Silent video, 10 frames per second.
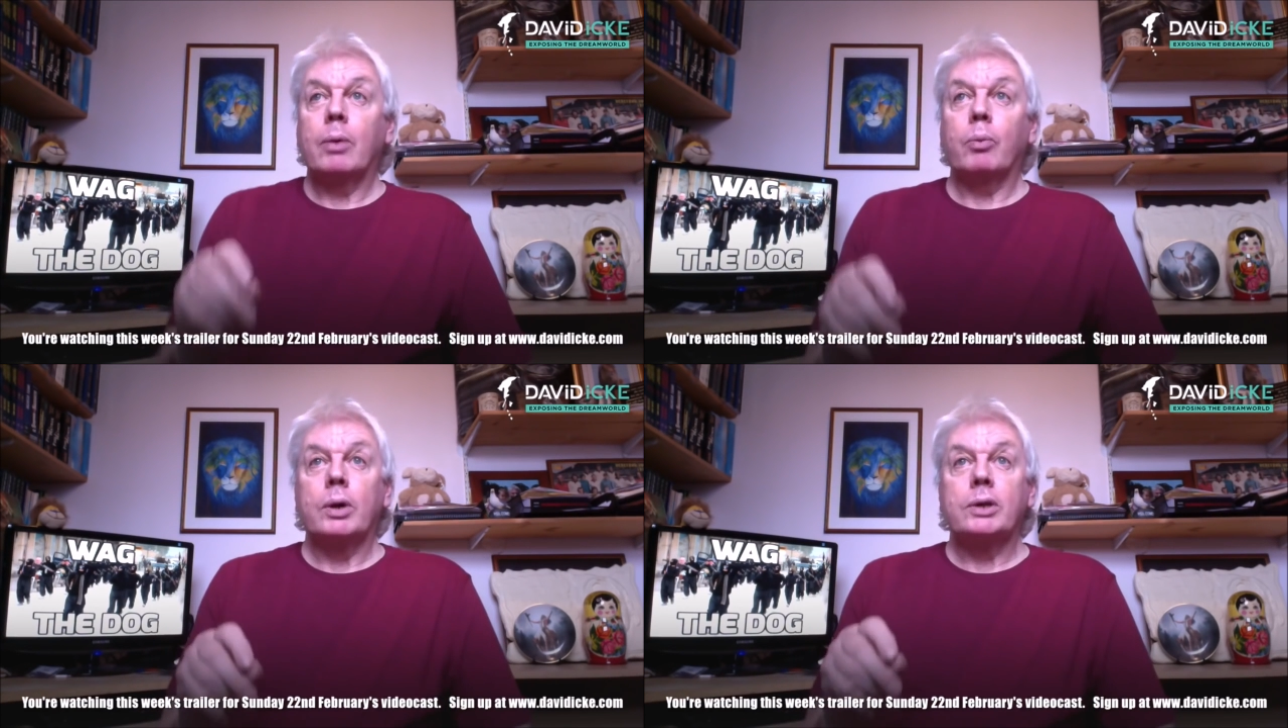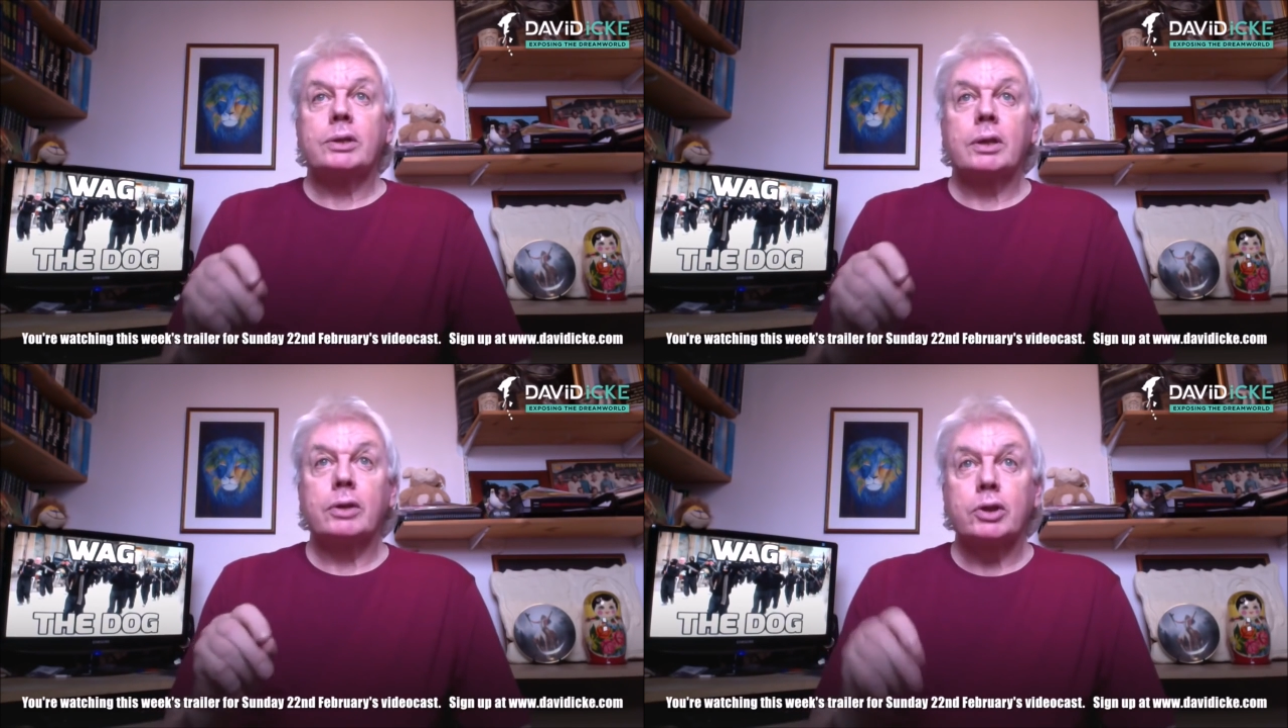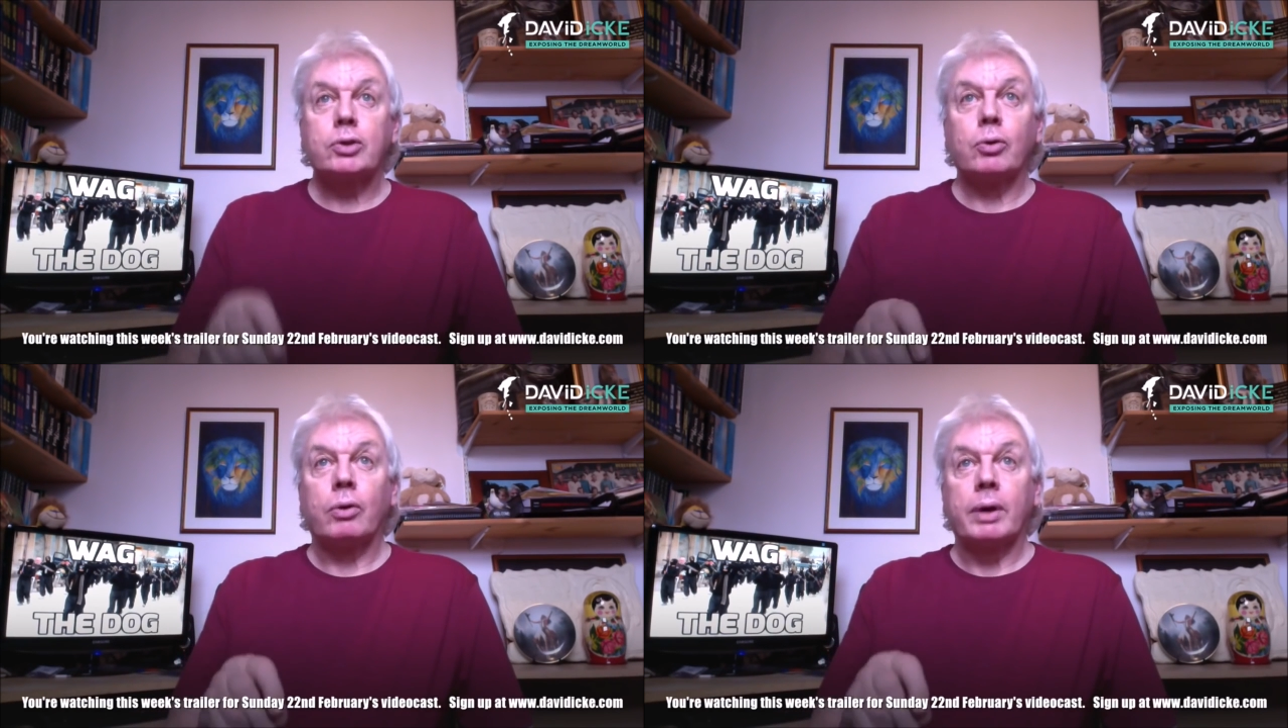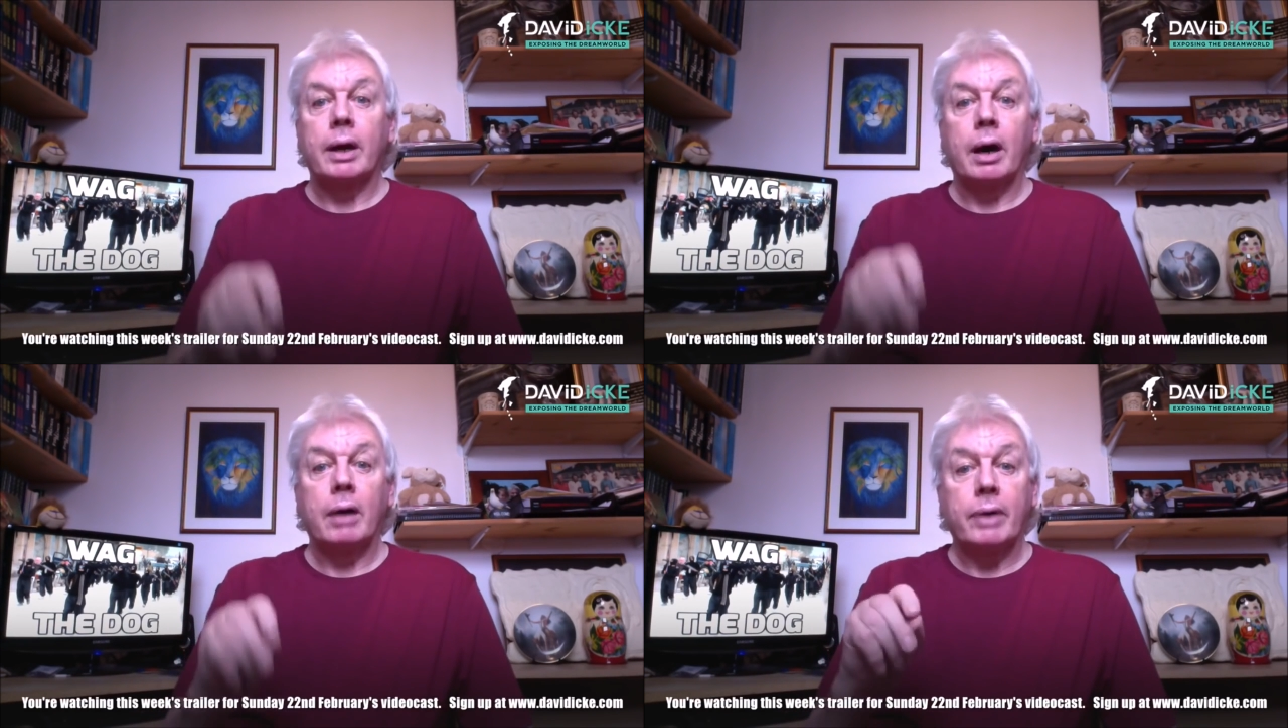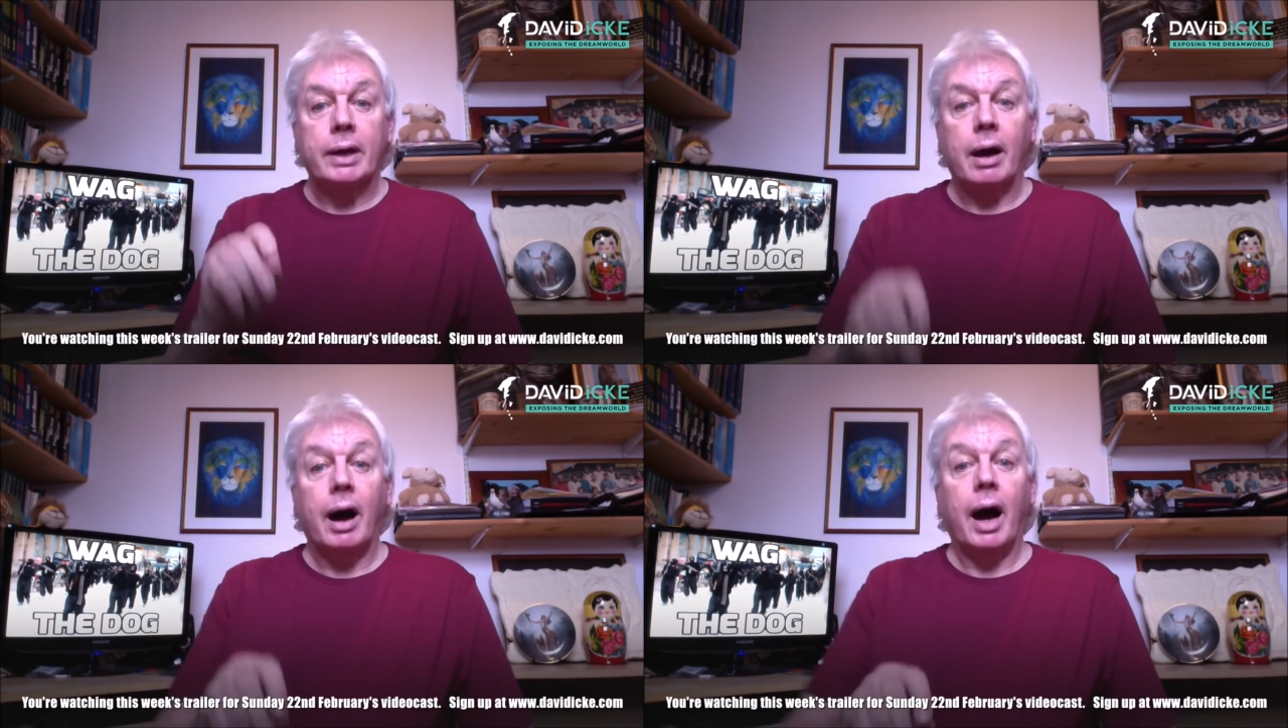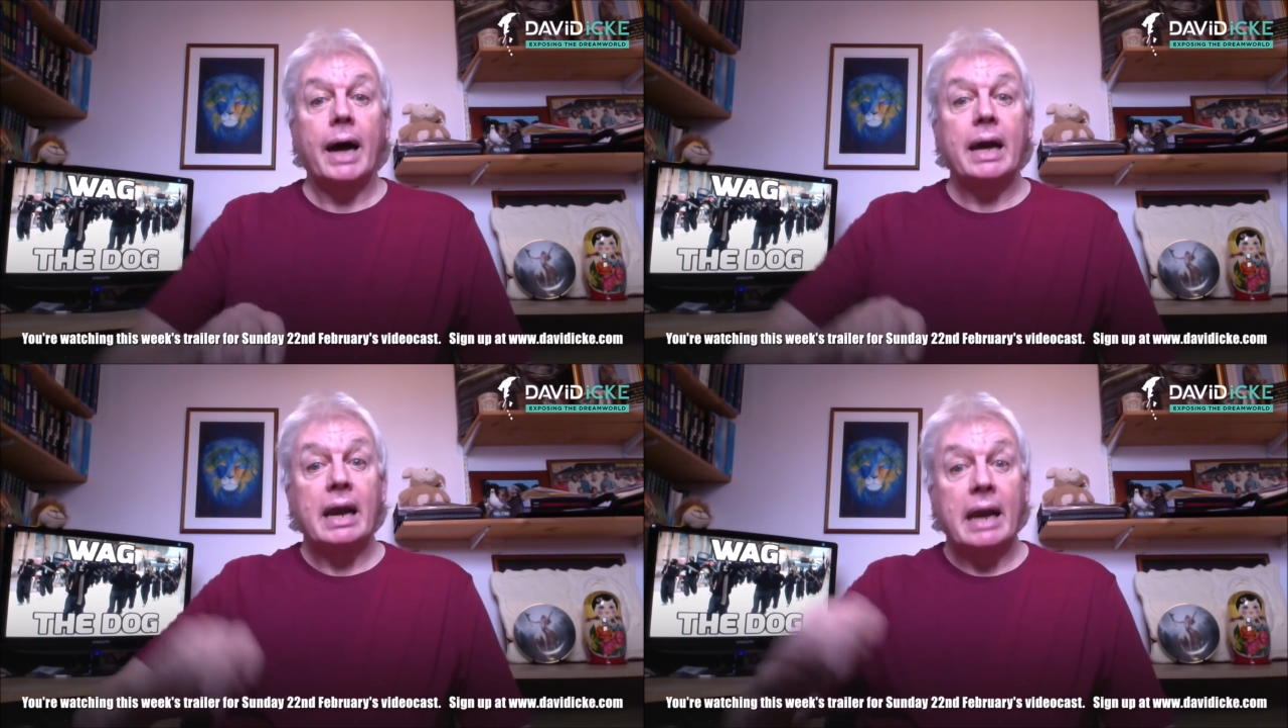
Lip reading: was the story of a guy